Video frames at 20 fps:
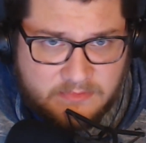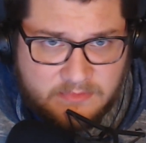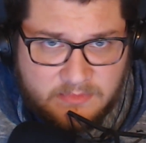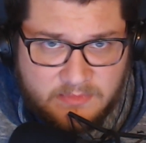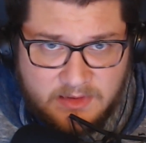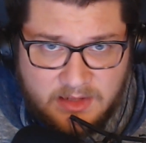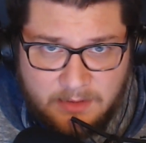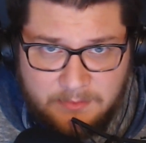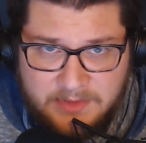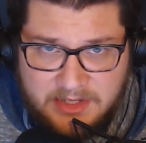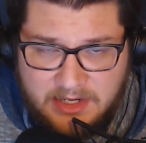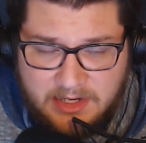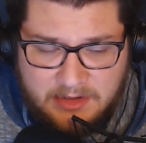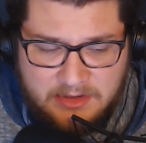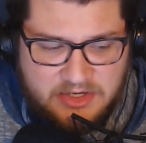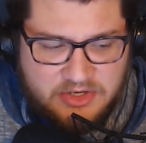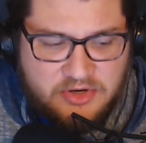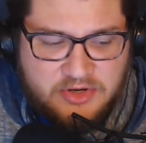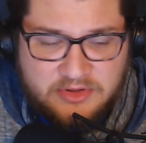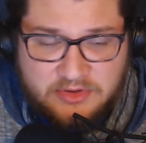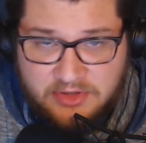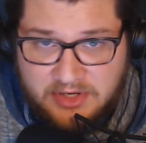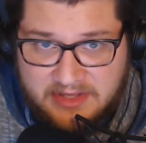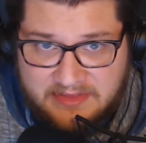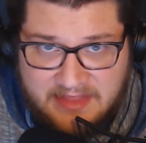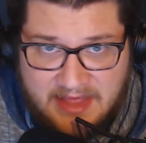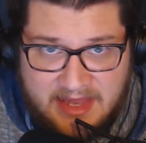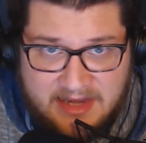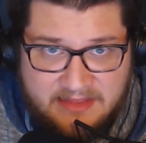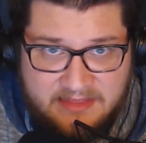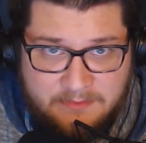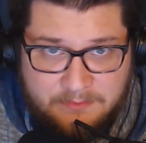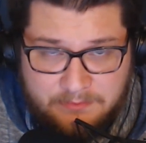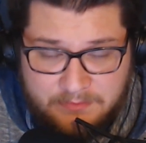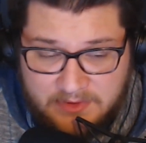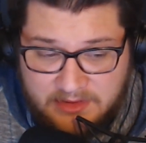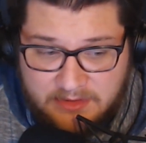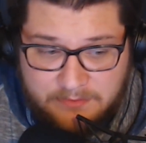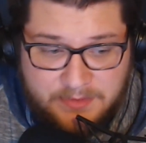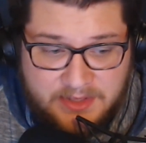I mean, and you can look at that in
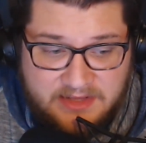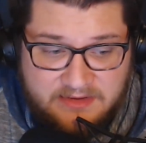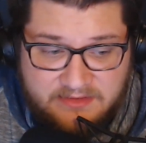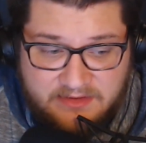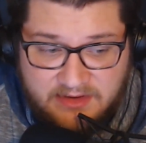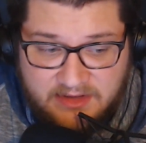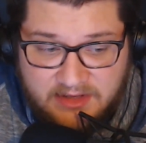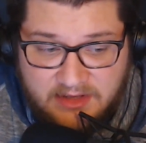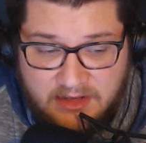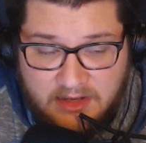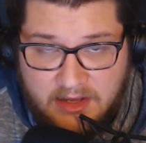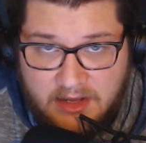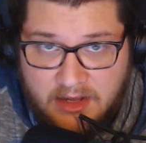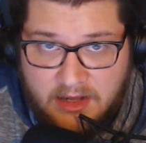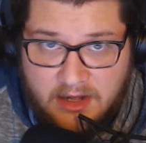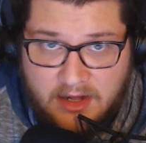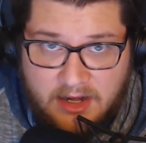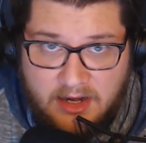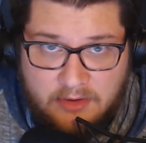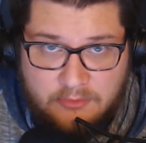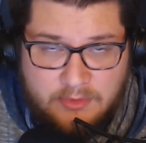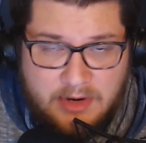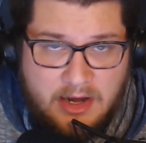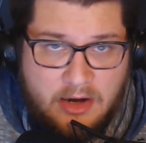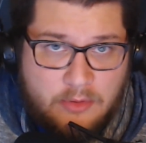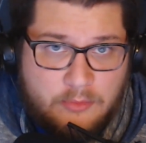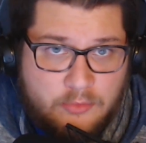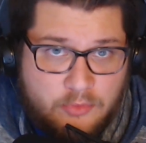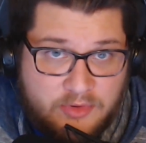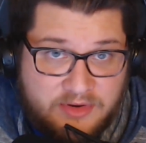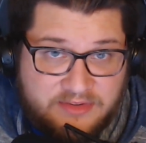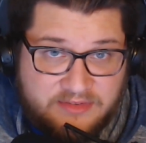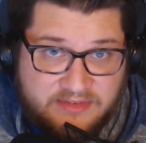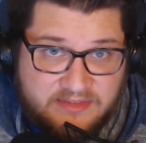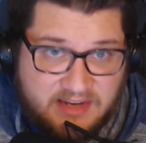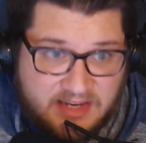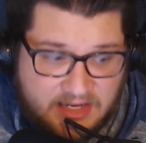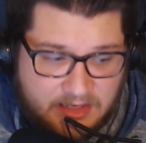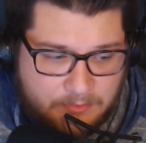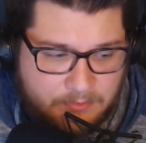the PC realm with
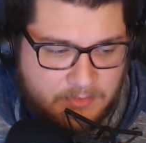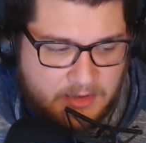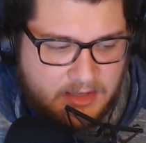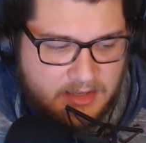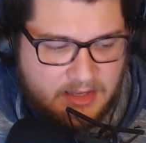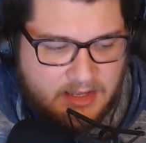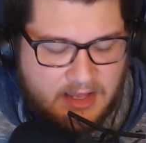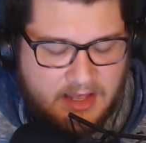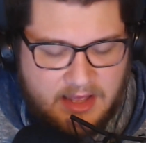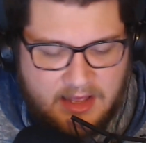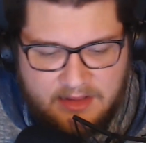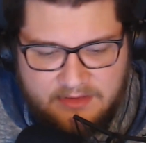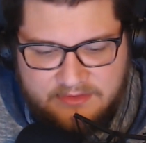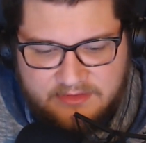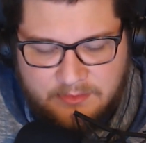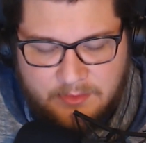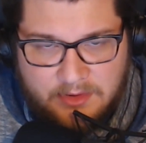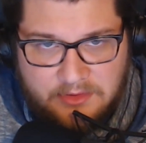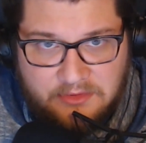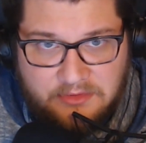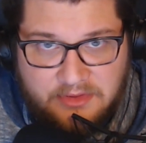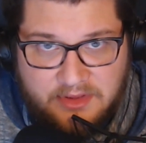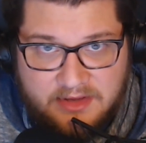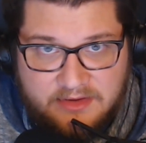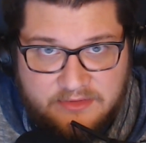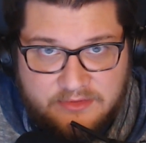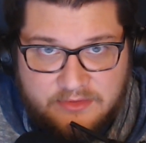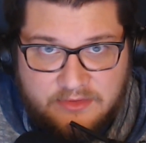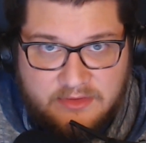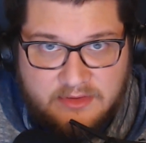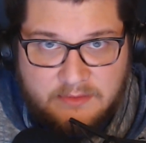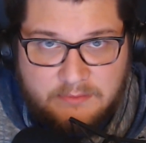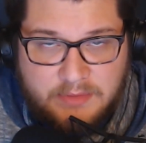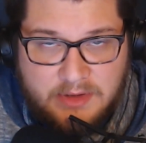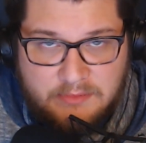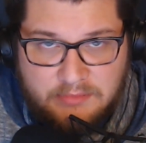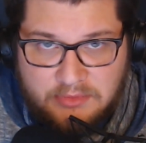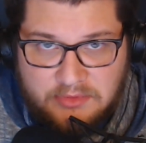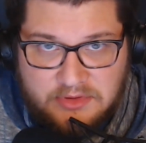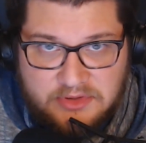Steam and some other things that
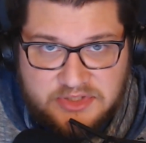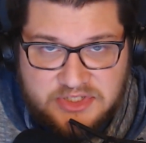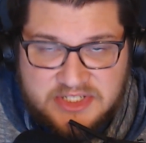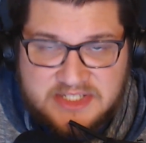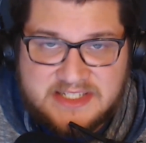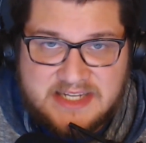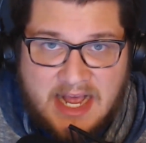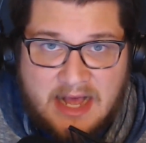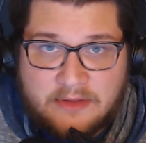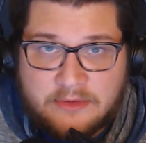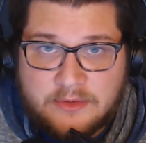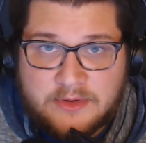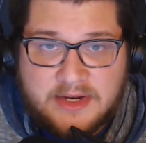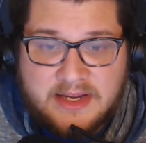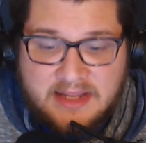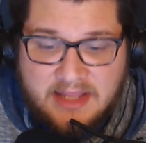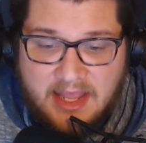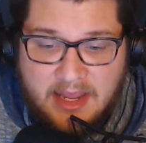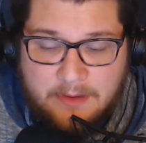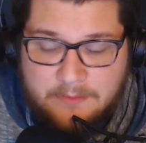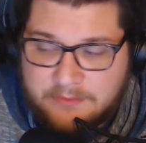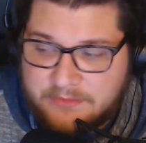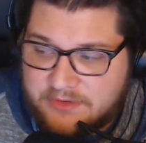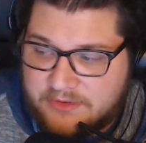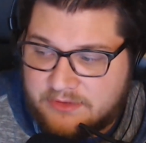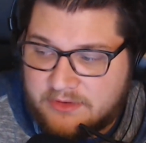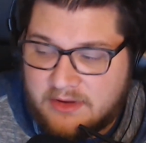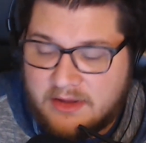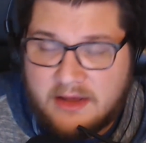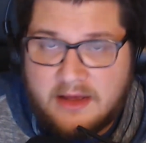people are just downloading games